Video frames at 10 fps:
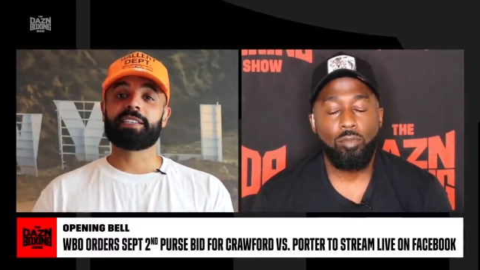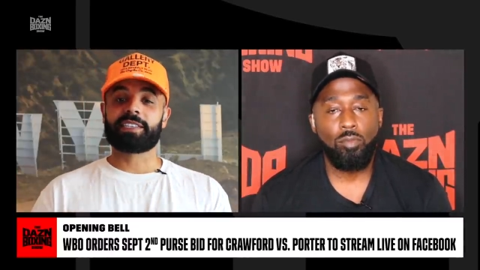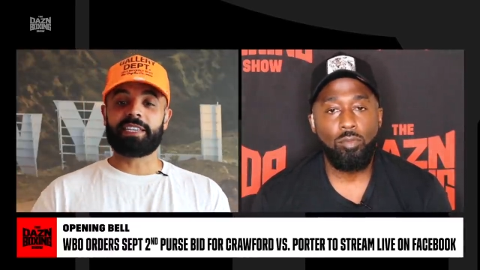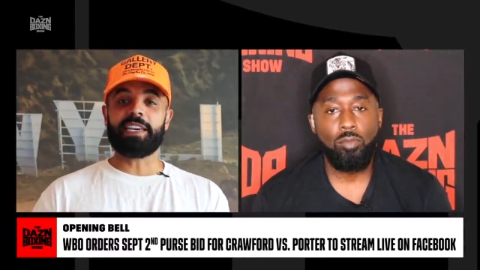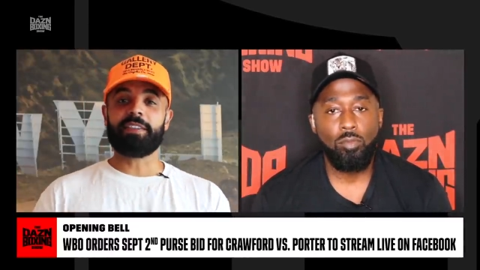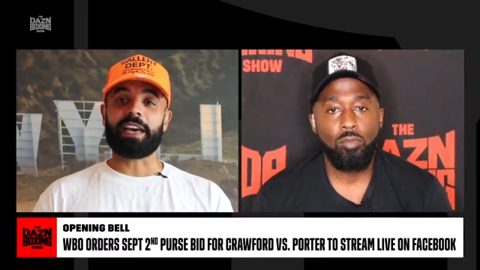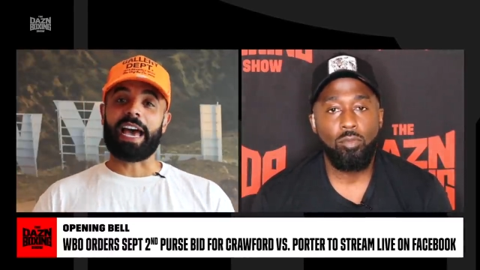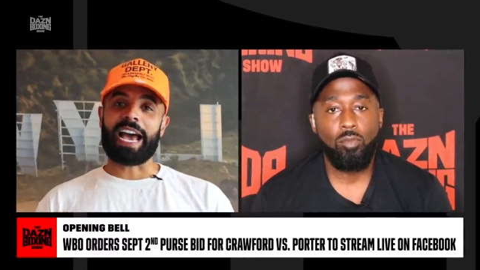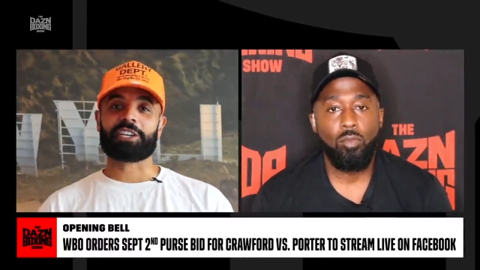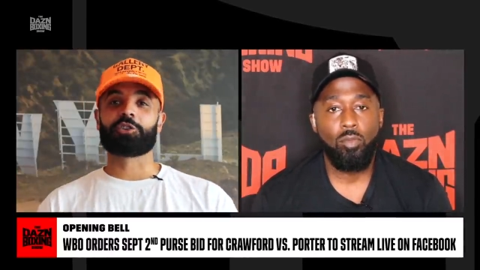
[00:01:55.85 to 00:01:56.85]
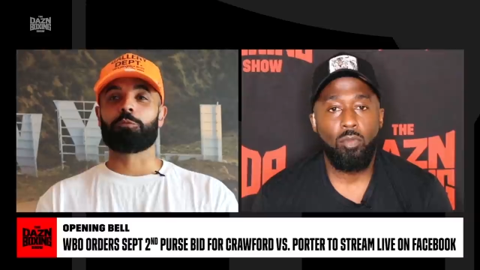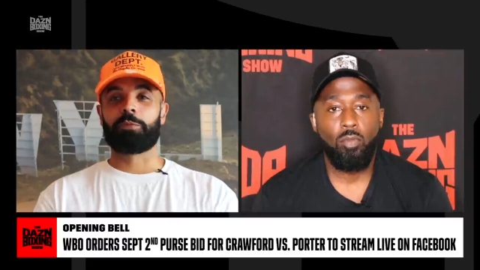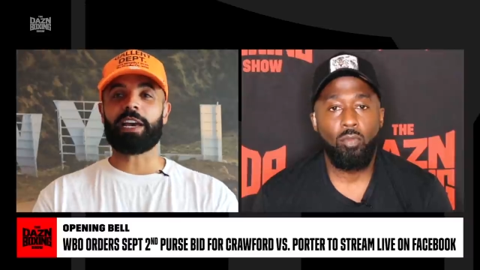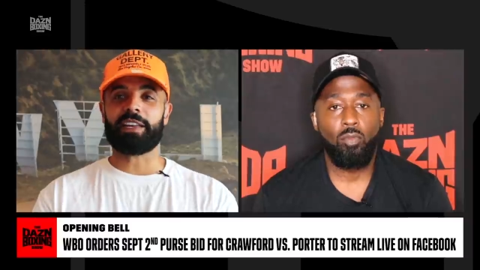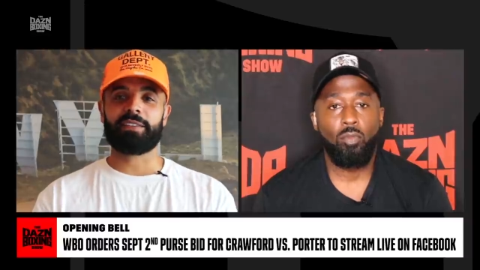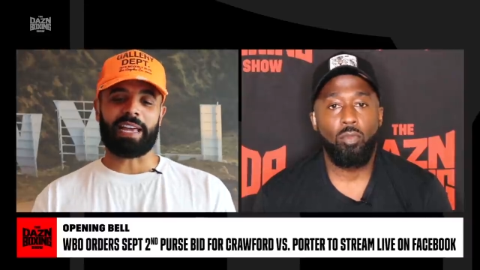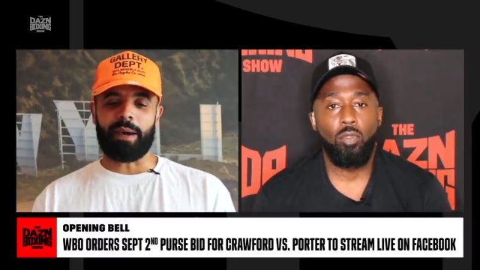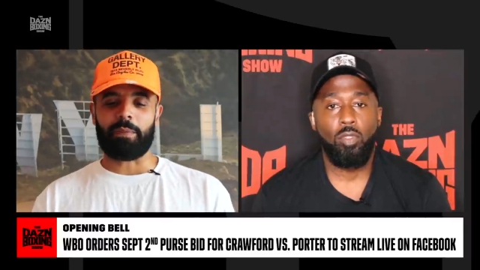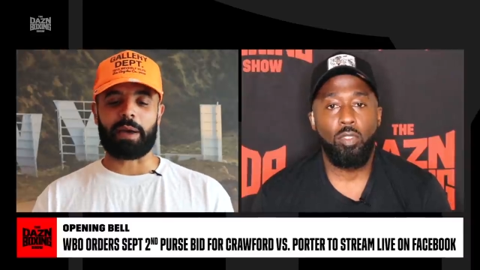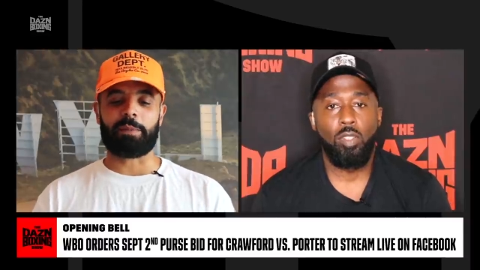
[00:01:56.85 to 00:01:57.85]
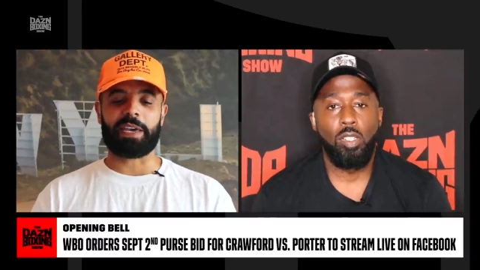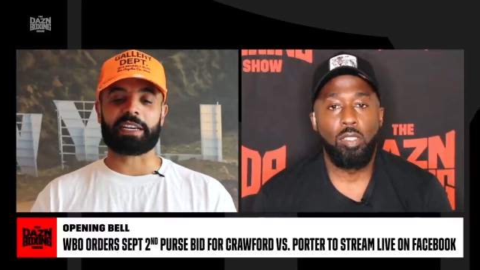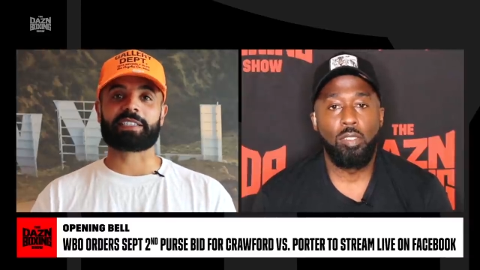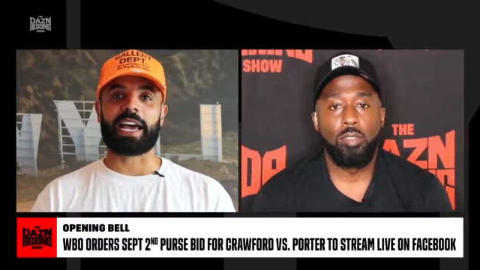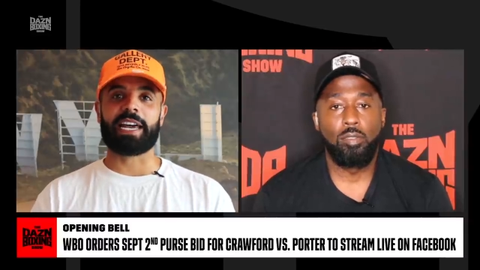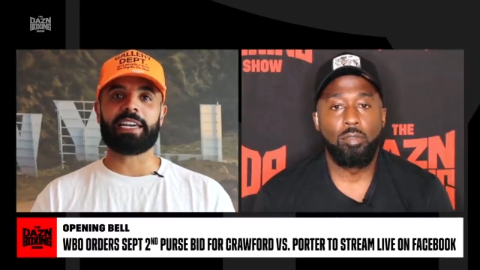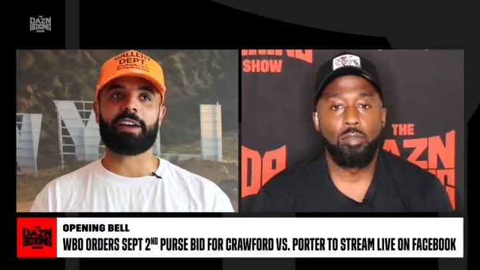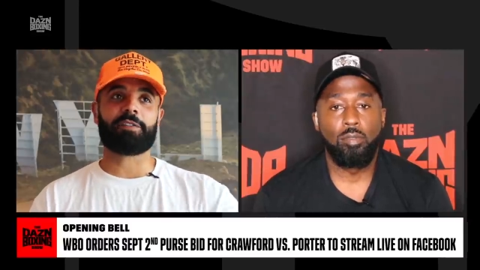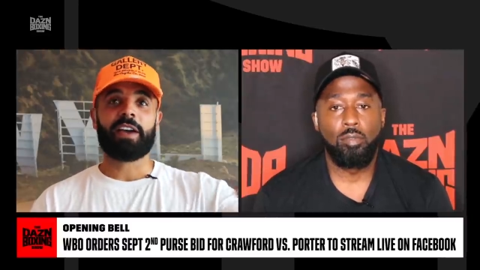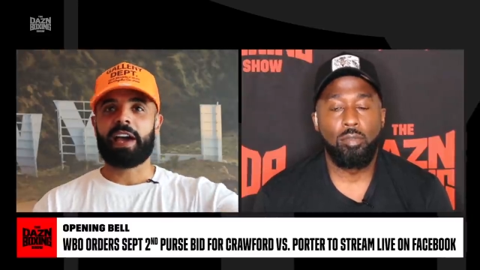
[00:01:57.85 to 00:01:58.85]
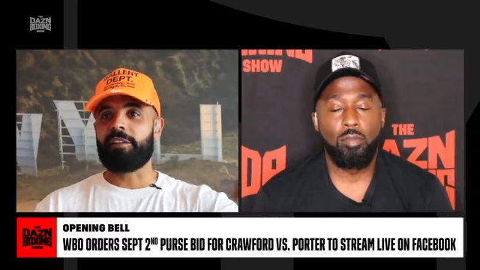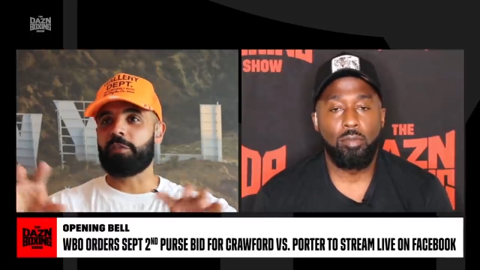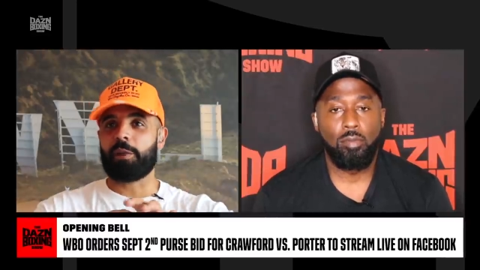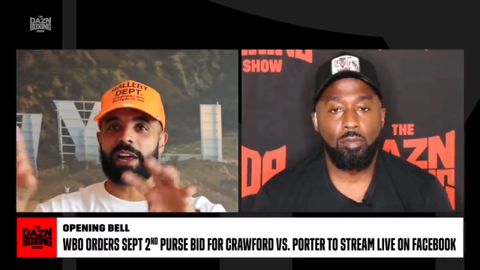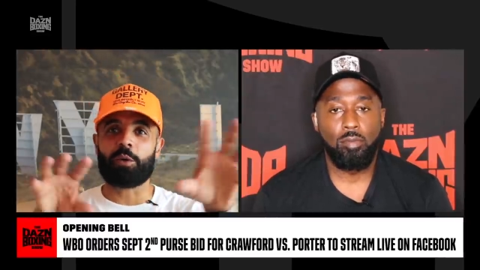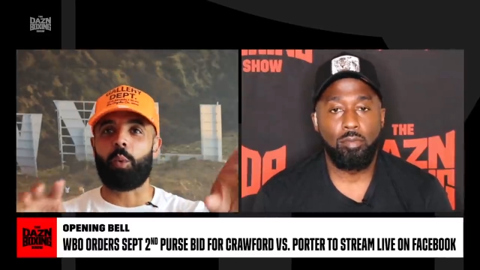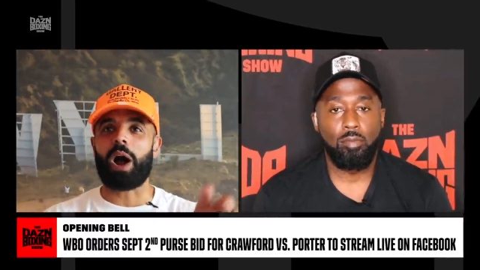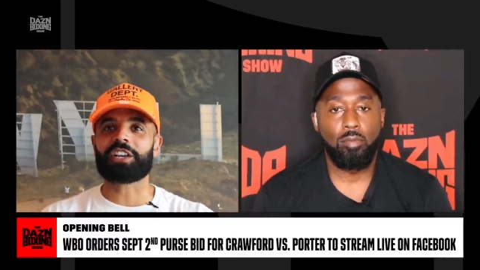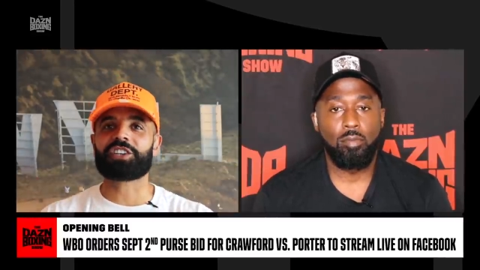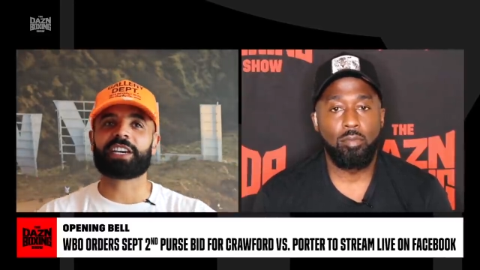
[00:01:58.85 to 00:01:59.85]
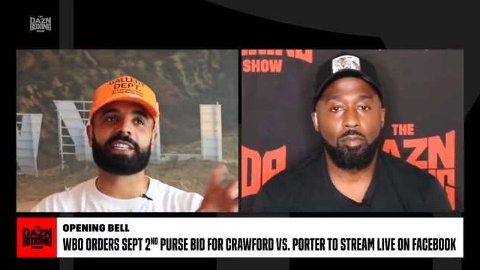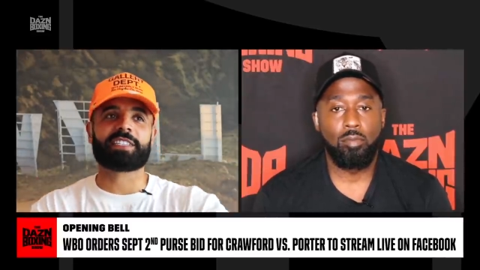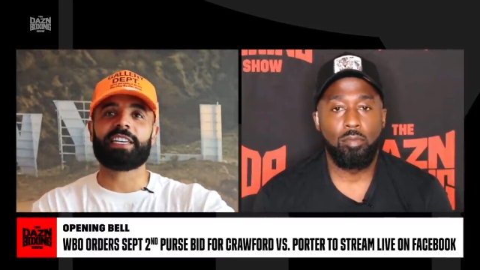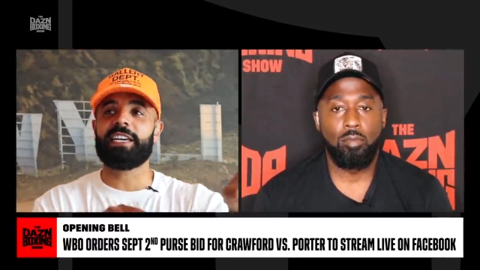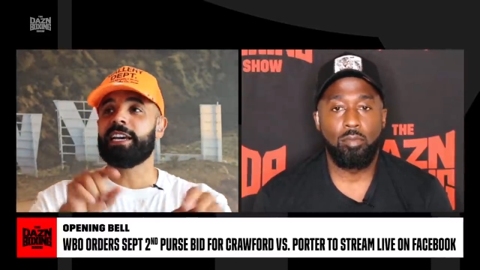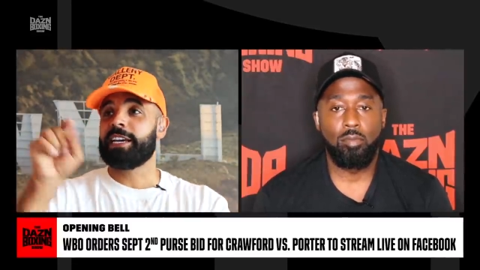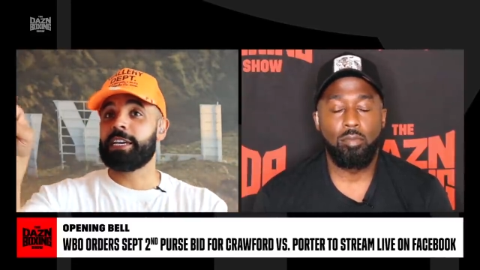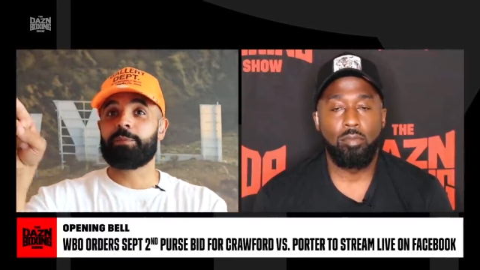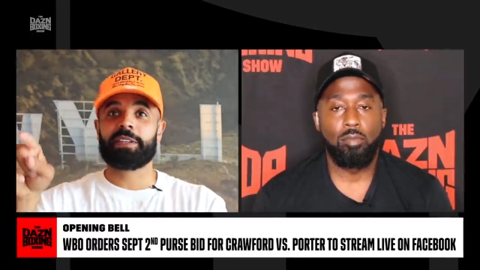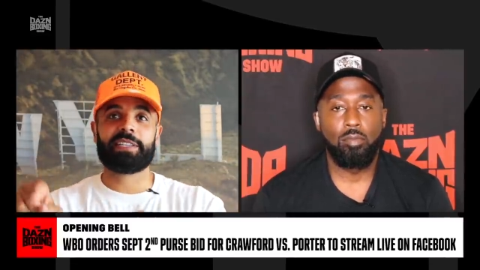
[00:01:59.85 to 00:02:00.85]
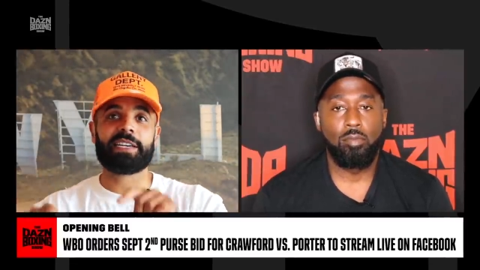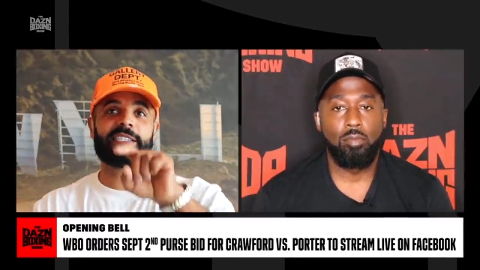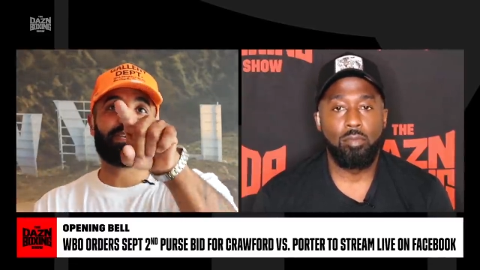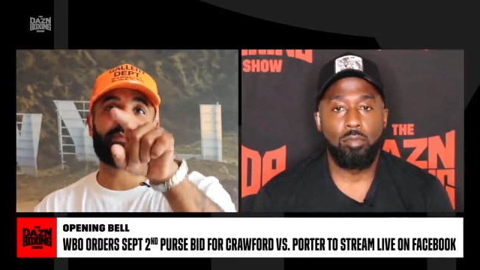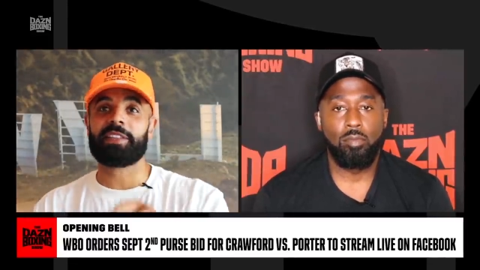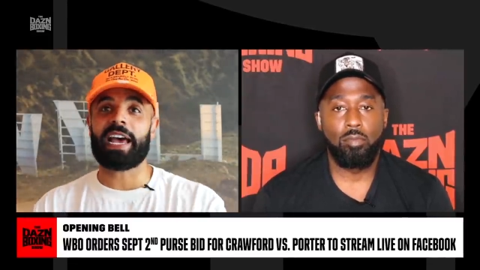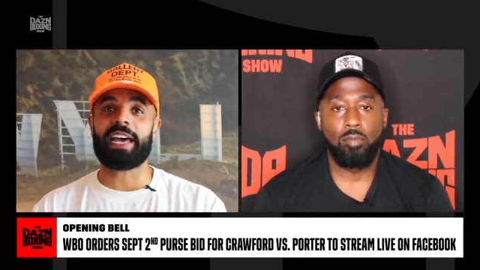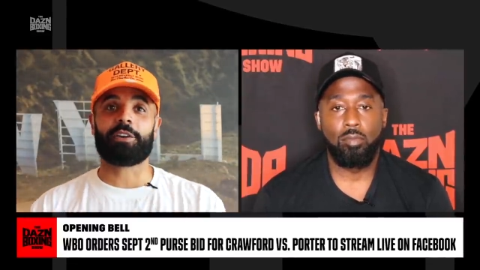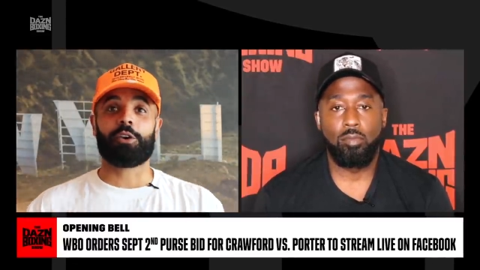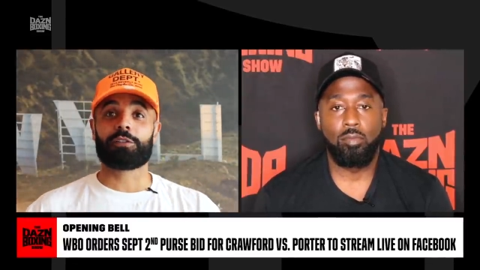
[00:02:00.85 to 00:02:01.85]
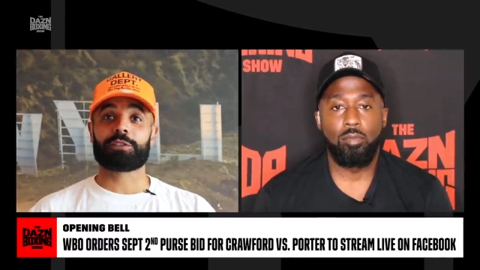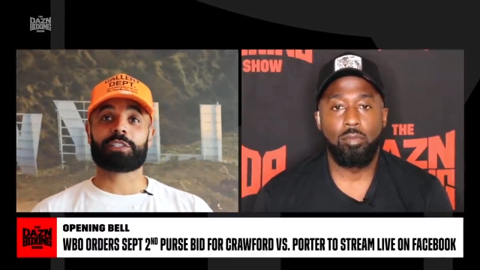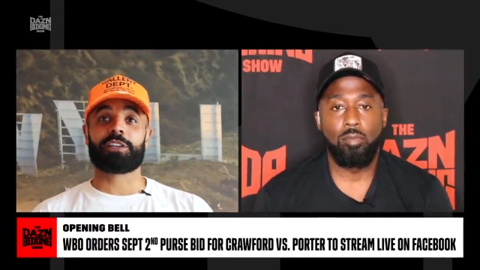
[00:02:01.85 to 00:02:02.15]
Speaker 1: can see the actual bid, that might be exciting. If everybody watching can see he bid this, he bid that, and all of a